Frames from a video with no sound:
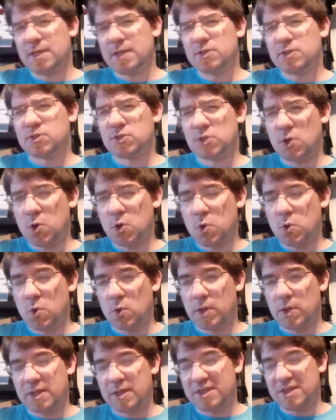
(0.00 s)
So
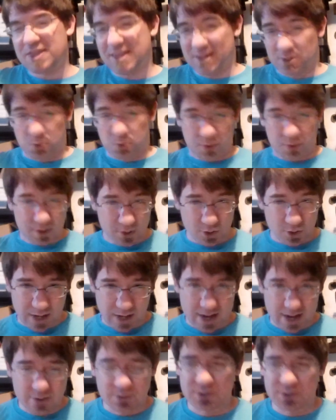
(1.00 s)
the thing is, we're in
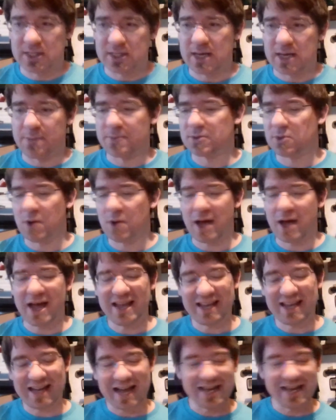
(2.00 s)
cryosleep. So
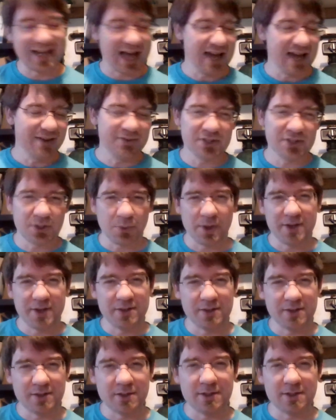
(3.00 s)
I kind of still want
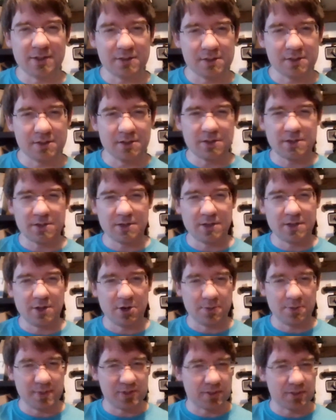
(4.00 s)
there
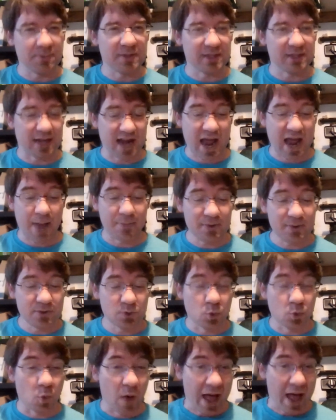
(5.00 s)
to be something that happens
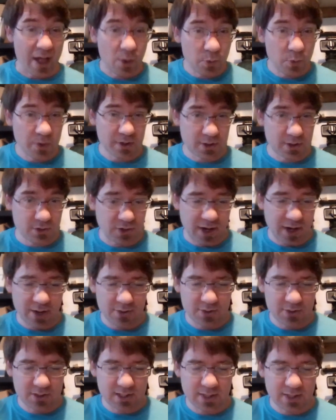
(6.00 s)
while we're in
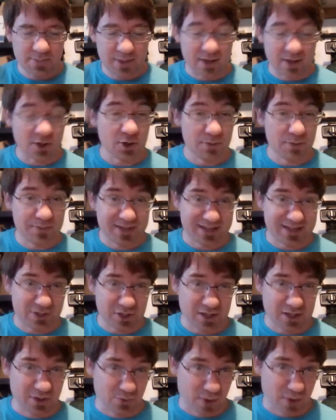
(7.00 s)
cryosleep that could
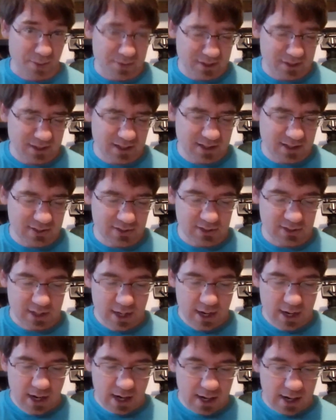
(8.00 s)
potentially interrupt things.
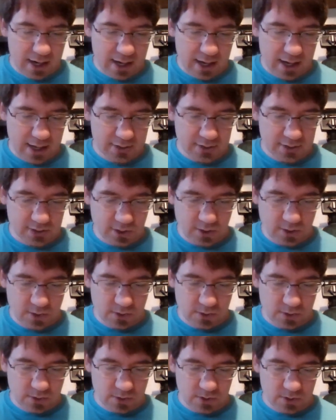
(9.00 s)

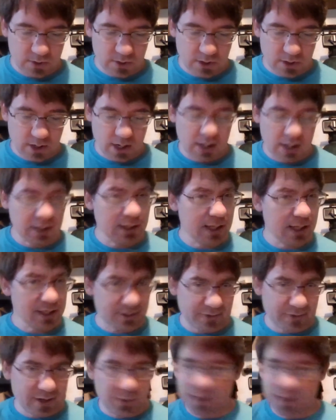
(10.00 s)
So
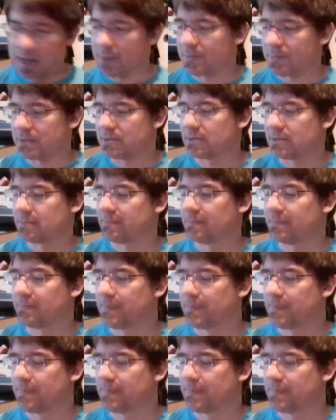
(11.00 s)
let's find out what happens.